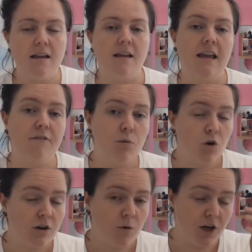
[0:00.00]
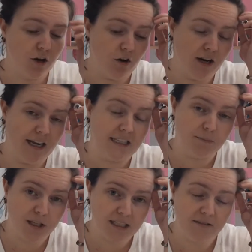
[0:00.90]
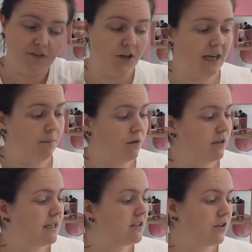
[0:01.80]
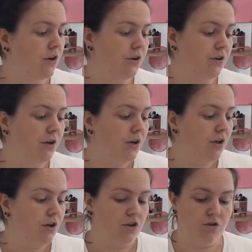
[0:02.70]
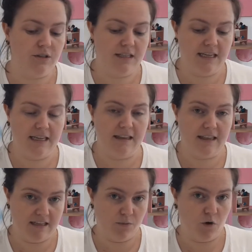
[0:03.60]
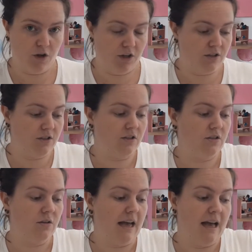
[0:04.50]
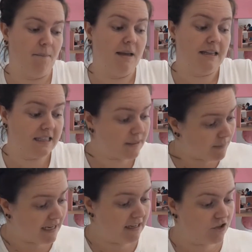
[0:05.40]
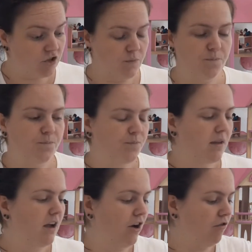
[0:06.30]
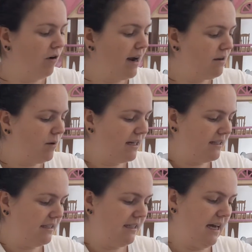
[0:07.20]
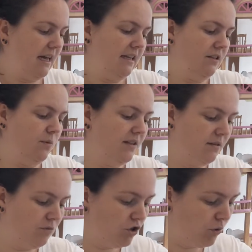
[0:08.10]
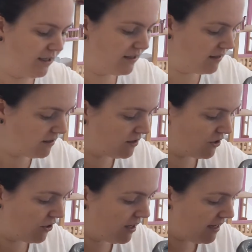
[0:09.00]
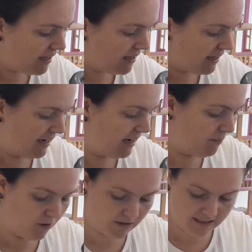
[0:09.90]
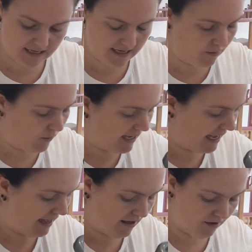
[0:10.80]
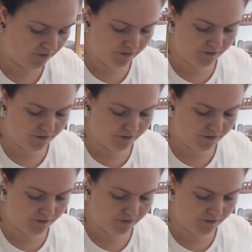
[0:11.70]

If you want to work on expressive vocabulary, so using these words in speech, a great way to start is with some choices. So in our box here, we have